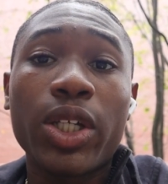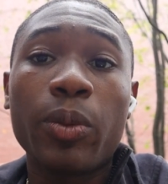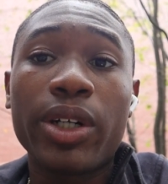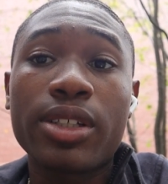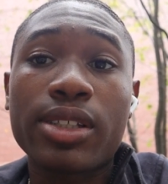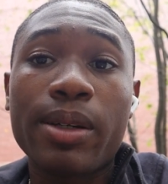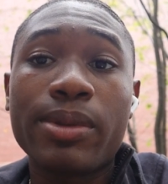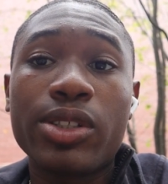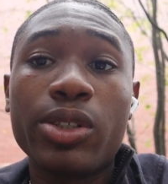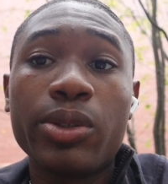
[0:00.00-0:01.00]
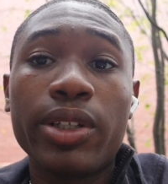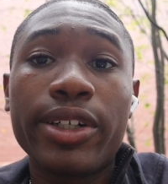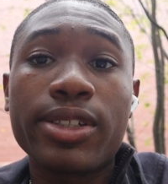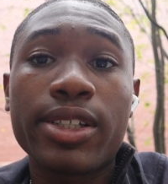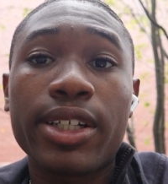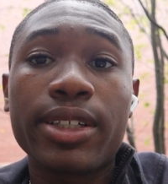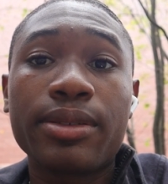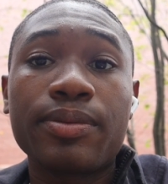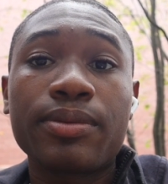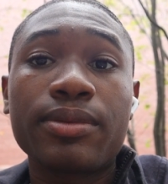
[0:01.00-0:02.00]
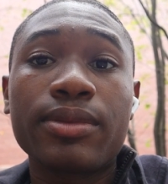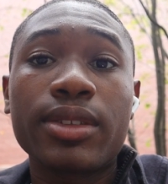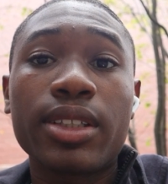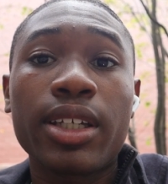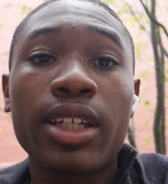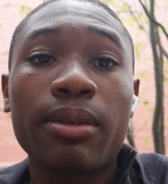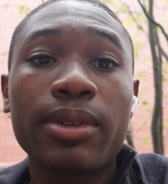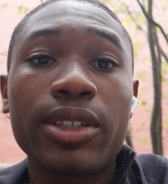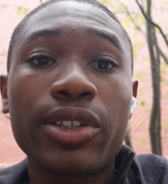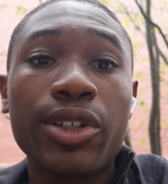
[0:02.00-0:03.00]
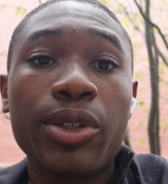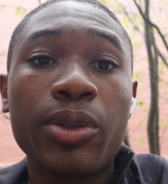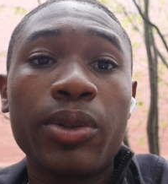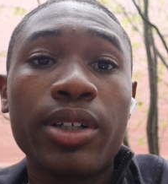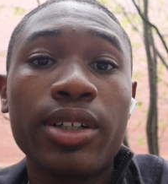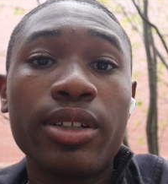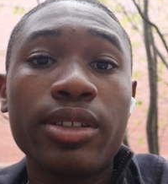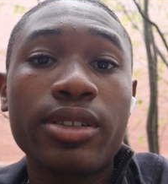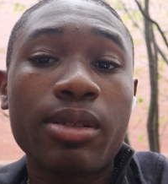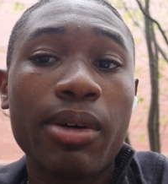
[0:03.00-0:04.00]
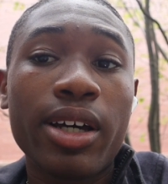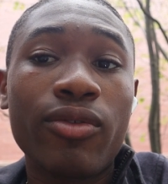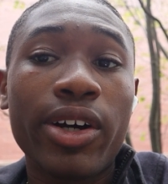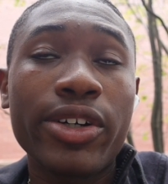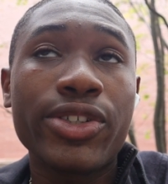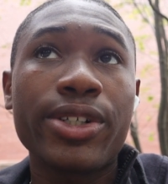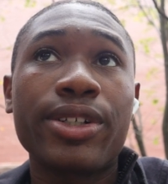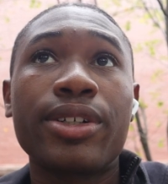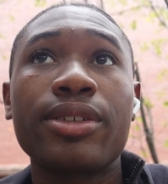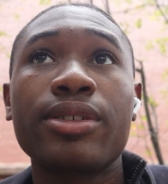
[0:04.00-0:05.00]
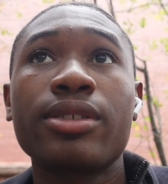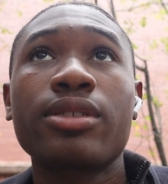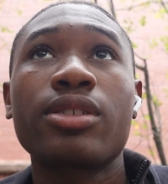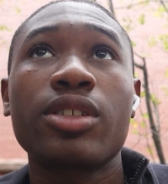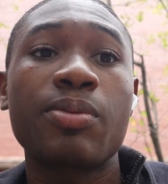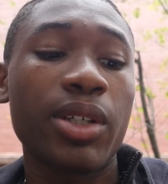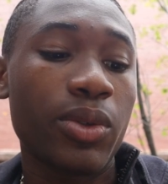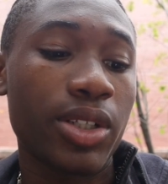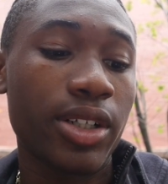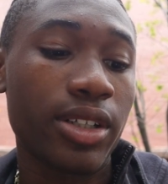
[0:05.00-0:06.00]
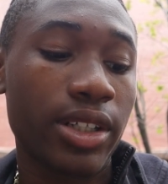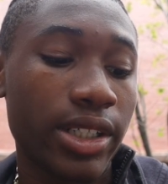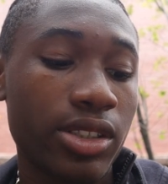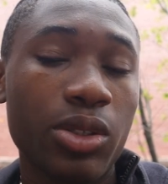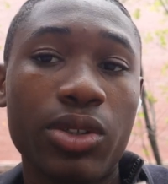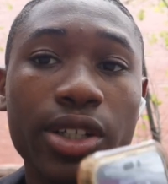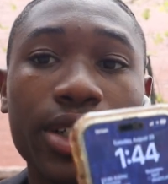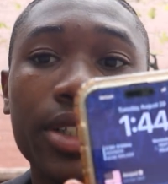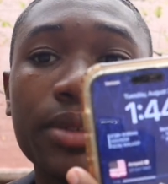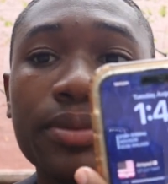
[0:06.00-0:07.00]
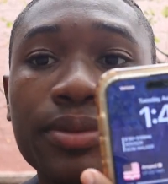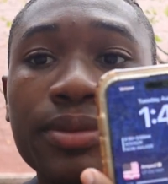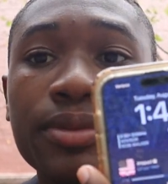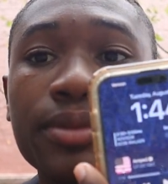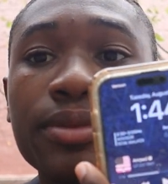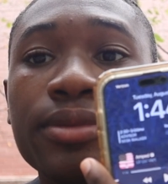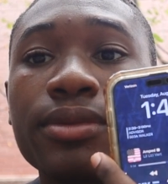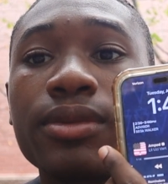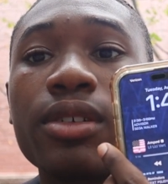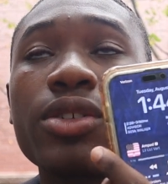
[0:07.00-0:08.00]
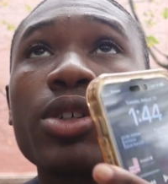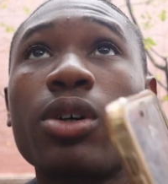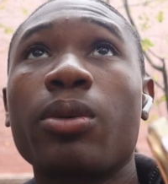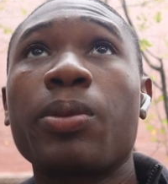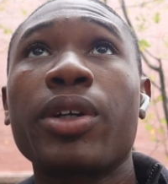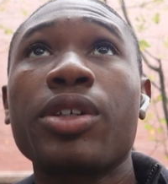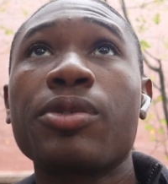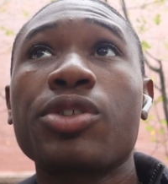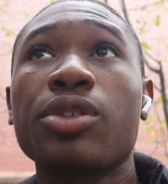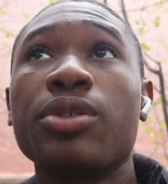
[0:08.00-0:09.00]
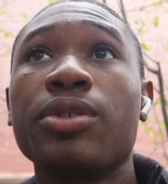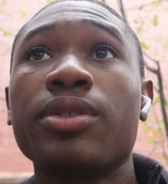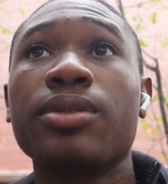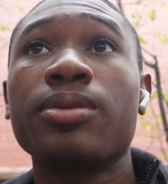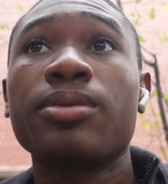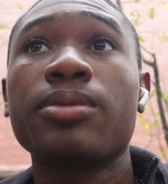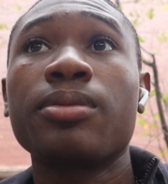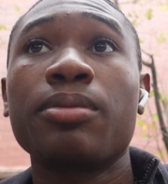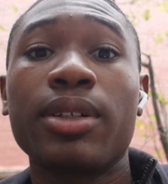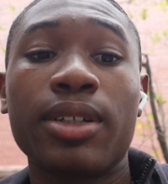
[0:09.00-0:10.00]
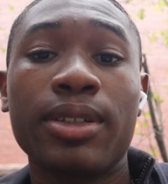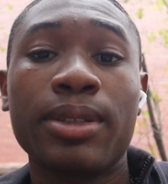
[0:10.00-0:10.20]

homework assignments due later today. And I'm gonna go to my advisor to speak with her at like 2:30. So pretty soon. But